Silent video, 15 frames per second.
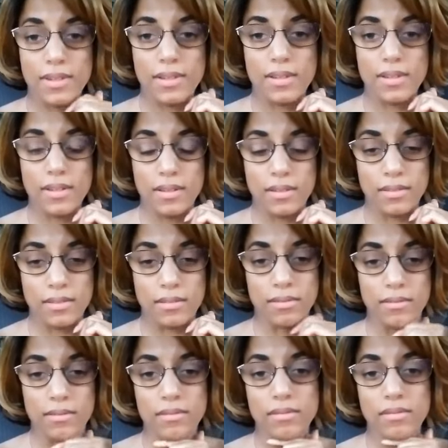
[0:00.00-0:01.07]
and
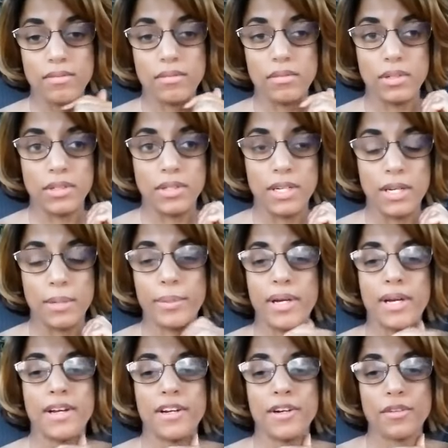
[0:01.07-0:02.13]
well, not
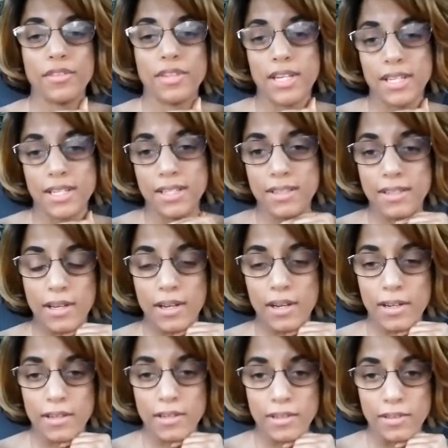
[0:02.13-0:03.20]
I heard that he
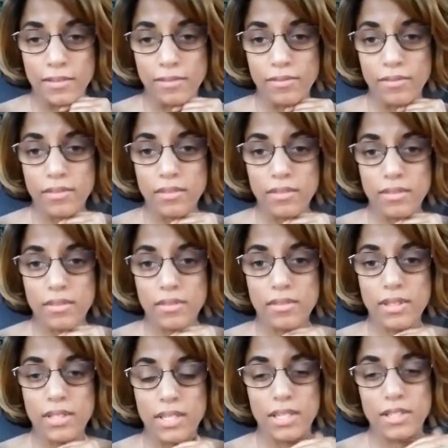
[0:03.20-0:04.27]
died
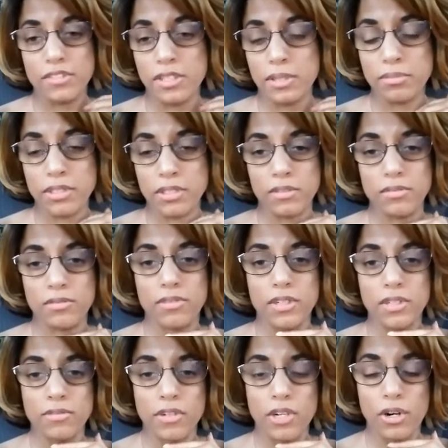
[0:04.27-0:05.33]
he had jumped in front
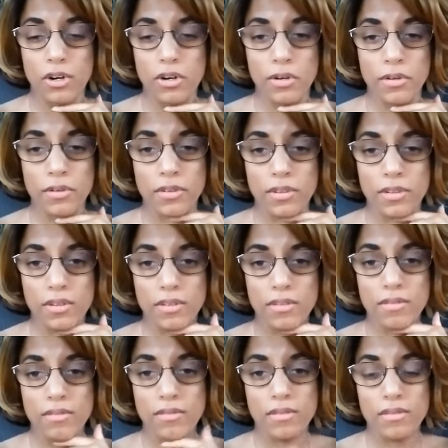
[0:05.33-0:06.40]
of cars.
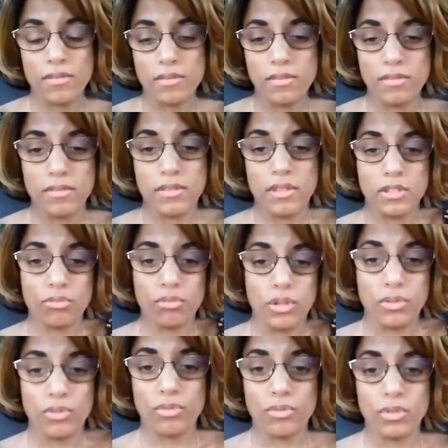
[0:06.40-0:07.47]
That's what
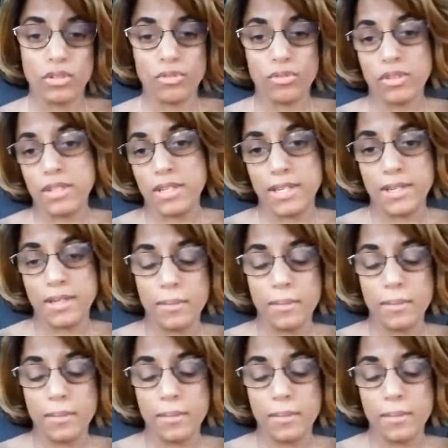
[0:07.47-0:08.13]
was said.